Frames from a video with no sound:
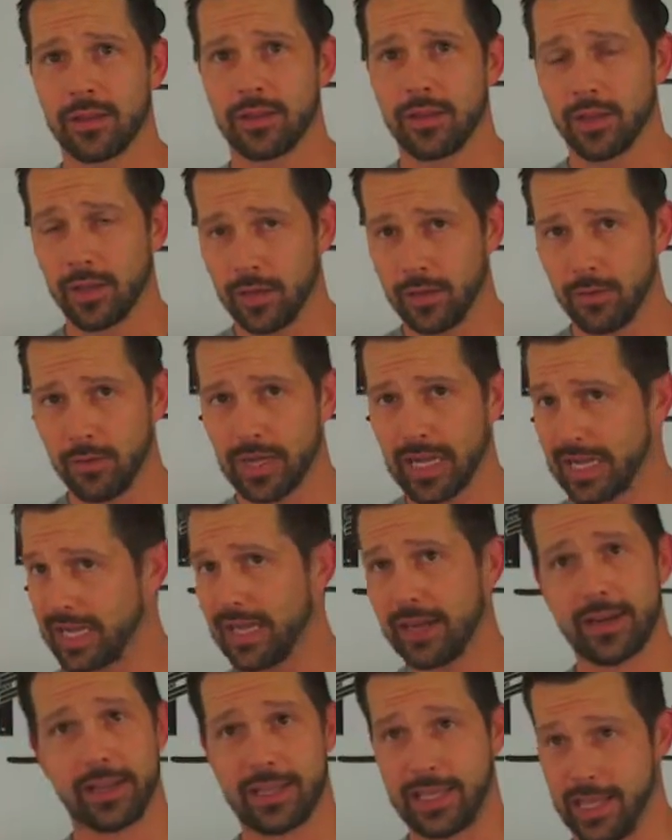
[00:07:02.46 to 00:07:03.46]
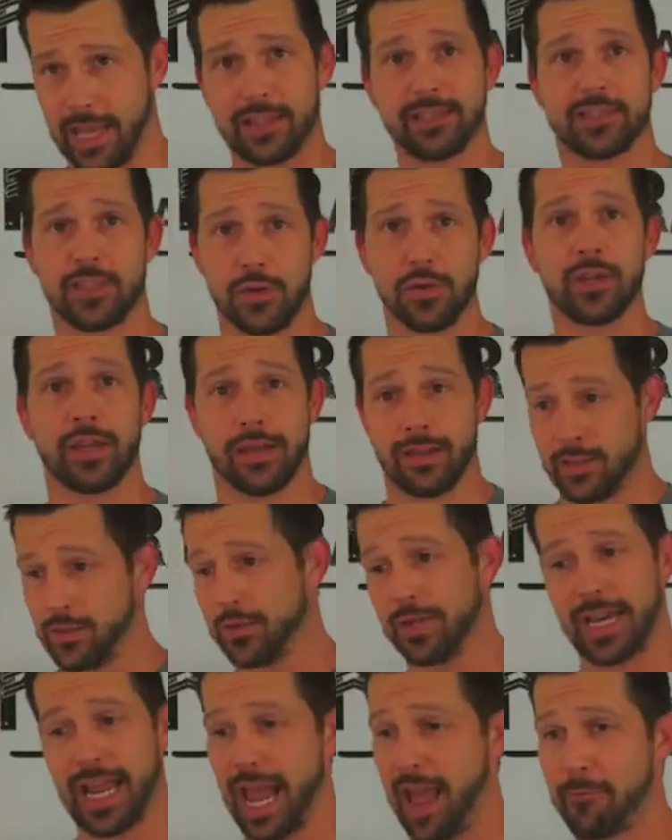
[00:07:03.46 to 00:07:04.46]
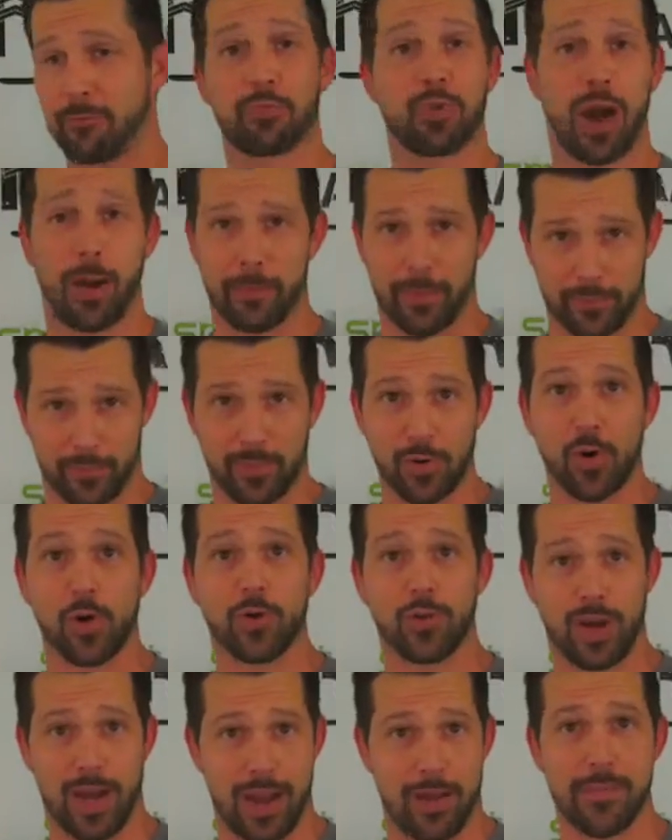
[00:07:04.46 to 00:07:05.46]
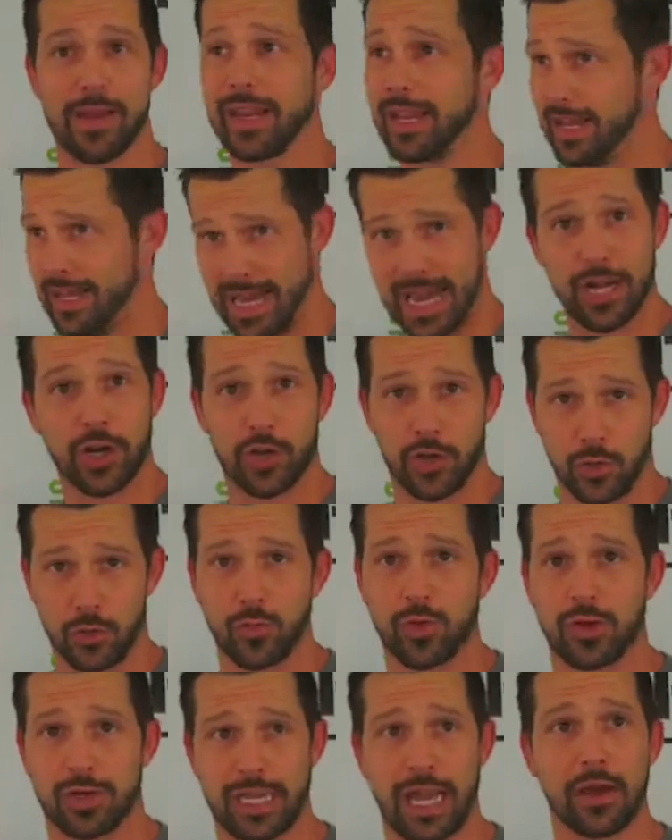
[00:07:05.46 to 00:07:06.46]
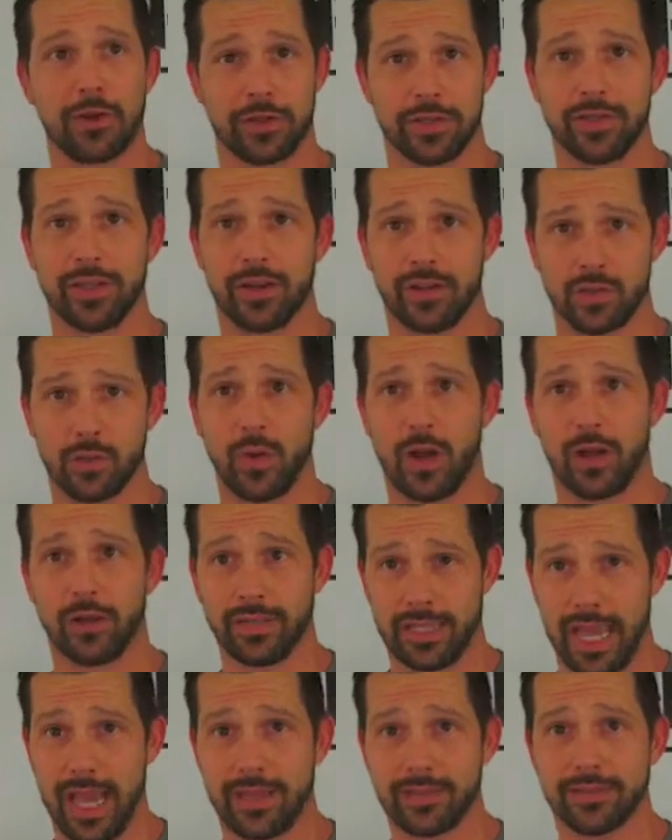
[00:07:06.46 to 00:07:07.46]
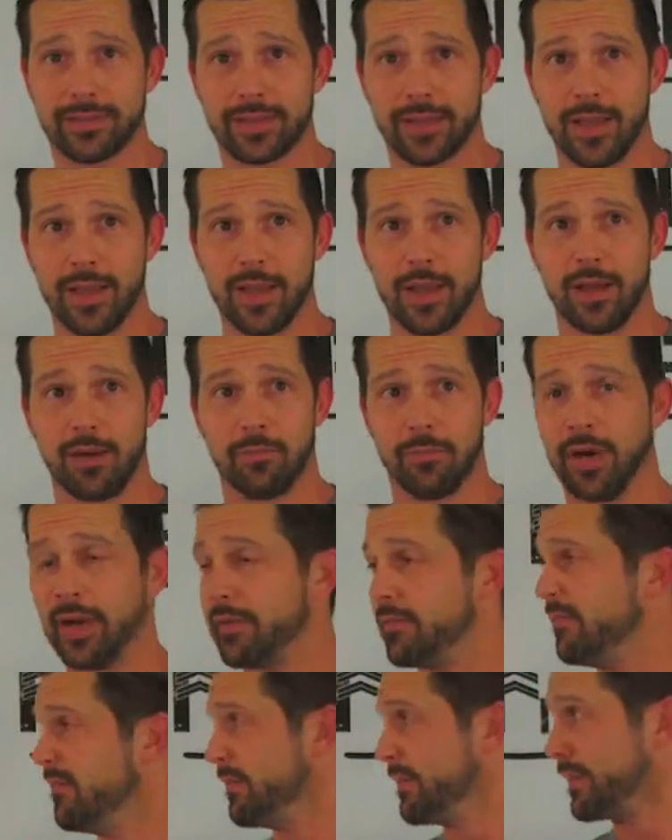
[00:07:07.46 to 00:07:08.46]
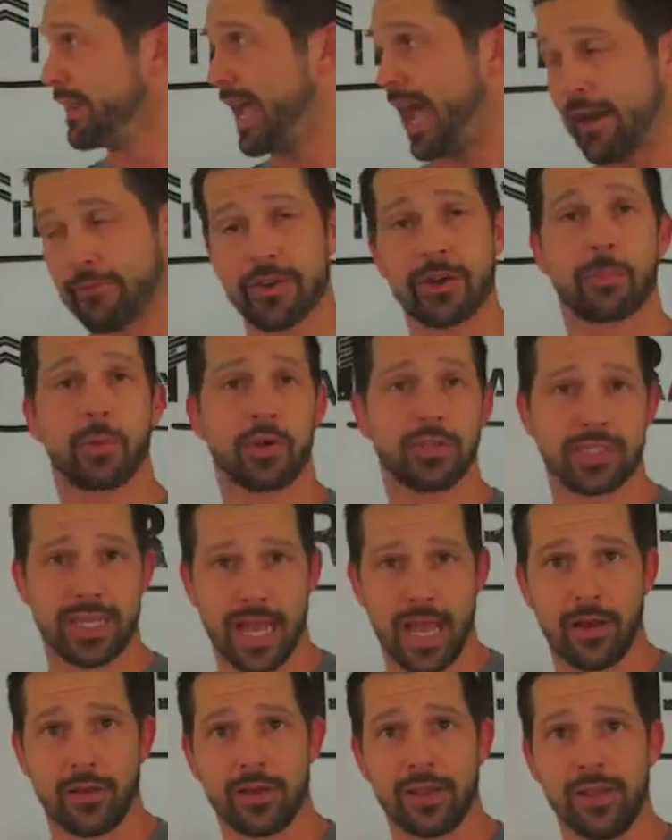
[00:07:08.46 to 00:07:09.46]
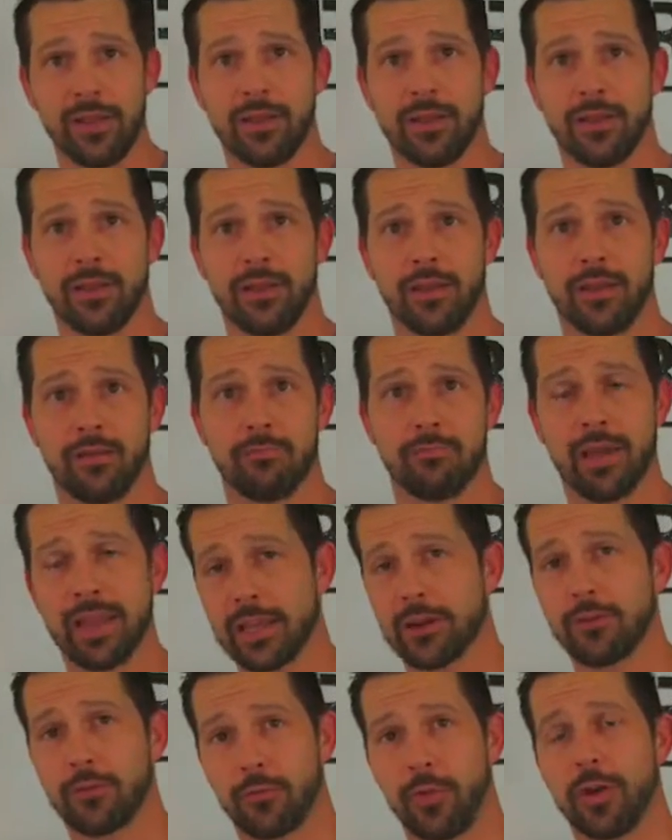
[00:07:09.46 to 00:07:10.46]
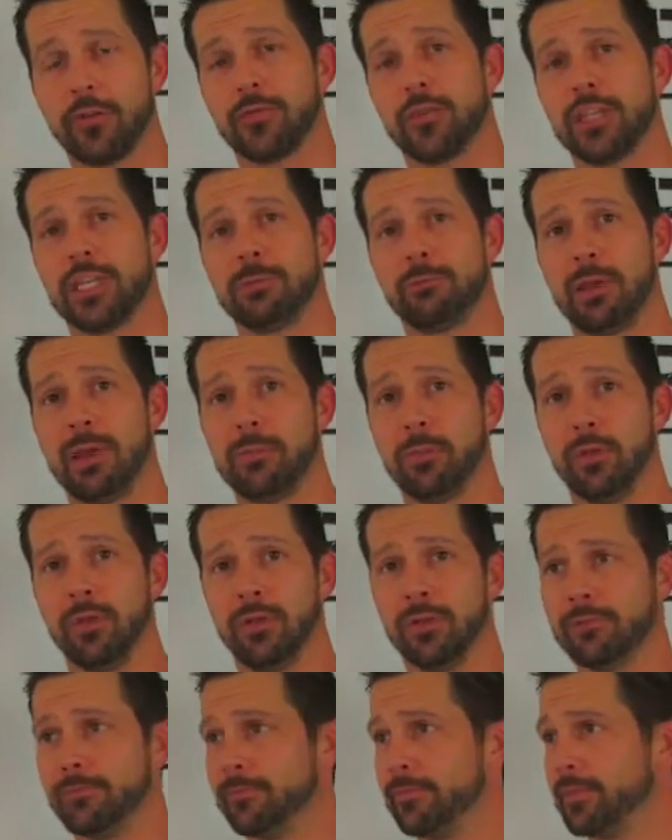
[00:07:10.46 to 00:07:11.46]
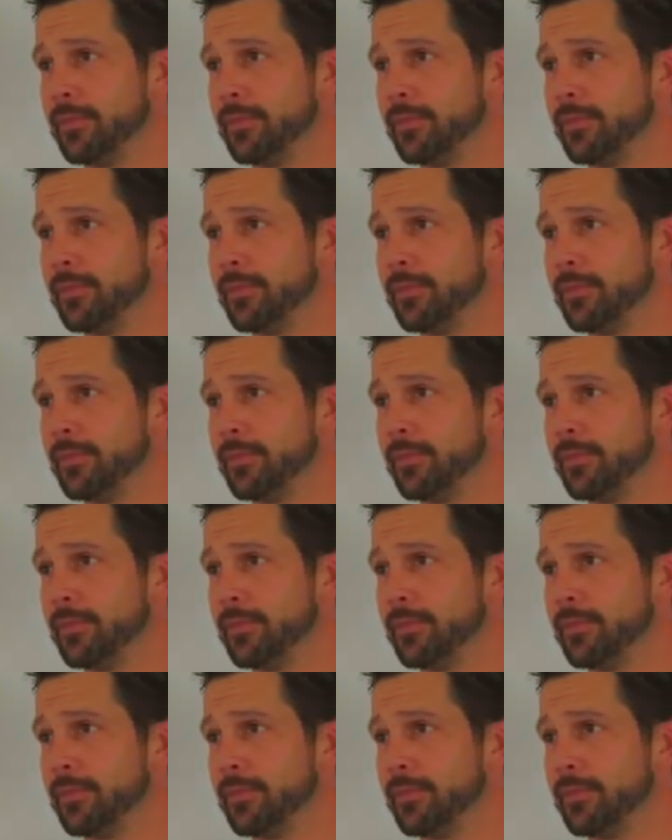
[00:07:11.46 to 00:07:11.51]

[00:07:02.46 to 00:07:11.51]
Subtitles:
You can have proper programming and a good workout in there as well, yes. But having a personality, making it fun for these people,